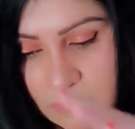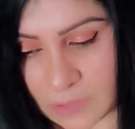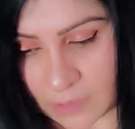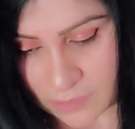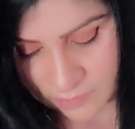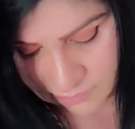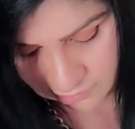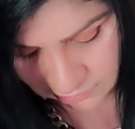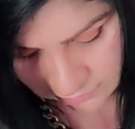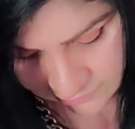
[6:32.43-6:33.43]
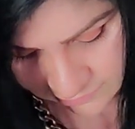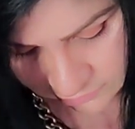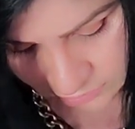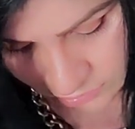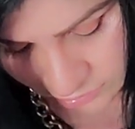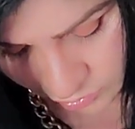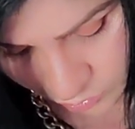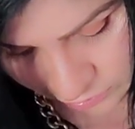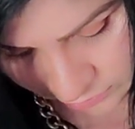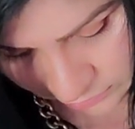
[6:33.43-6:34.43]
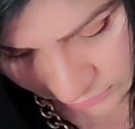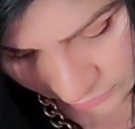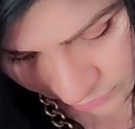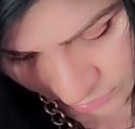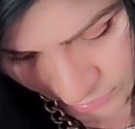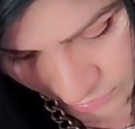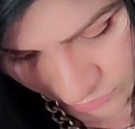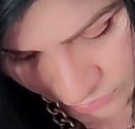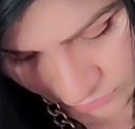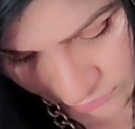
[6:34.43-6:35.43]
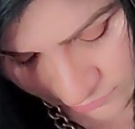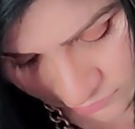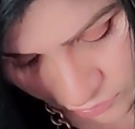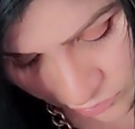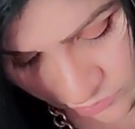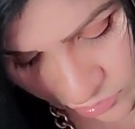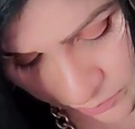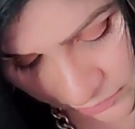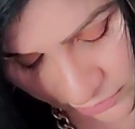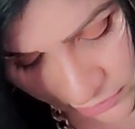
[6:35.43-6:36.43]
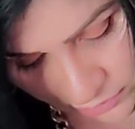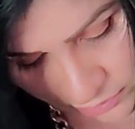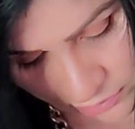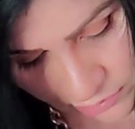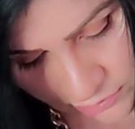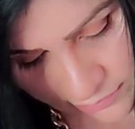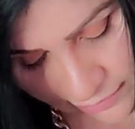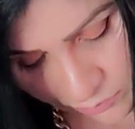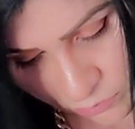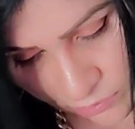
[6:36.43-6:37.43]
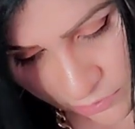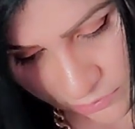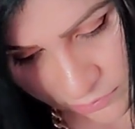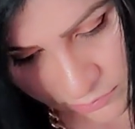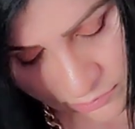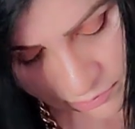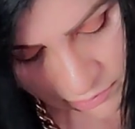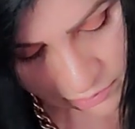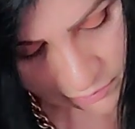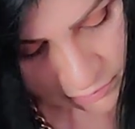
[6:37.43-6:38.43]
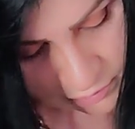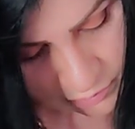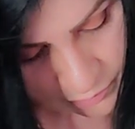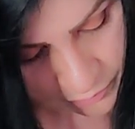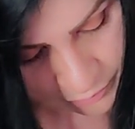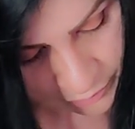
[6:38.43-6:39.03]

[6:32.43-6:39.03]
Okay, and I see another one in there. So this is going to be that one. Um,